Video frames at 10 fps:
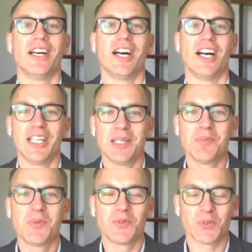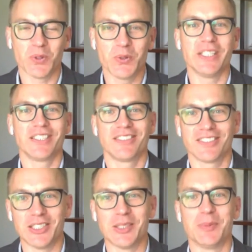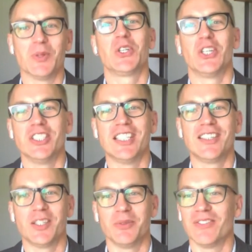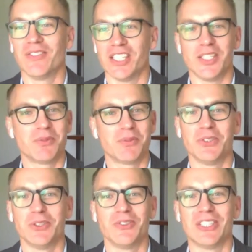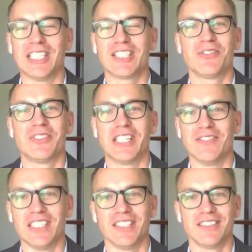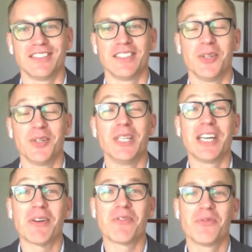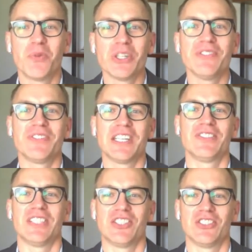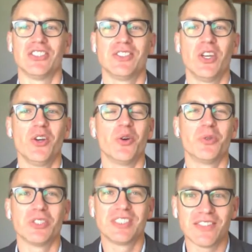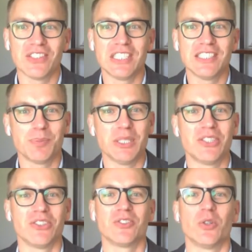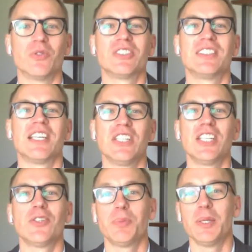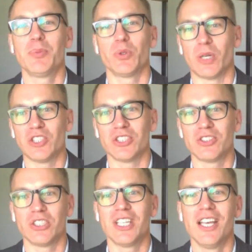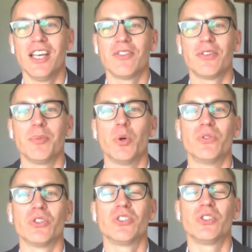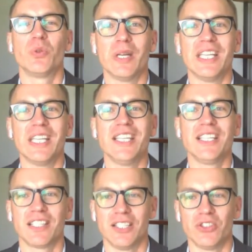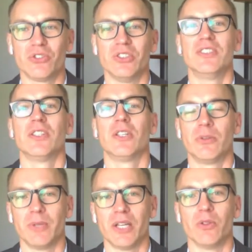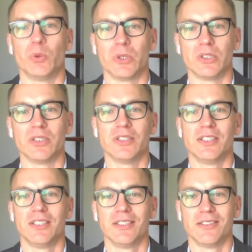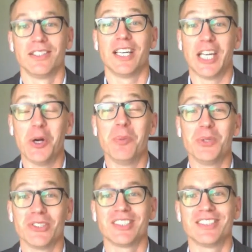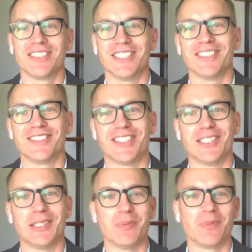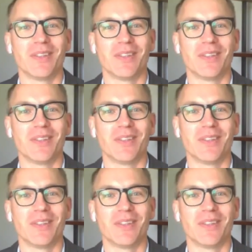I am so excited about the content that we have lined up for you over the next 5 days. We have 45 sessions, over 70 speakers, over 700 people registered from over 20 countries around the world. I hope you're as excited as I am.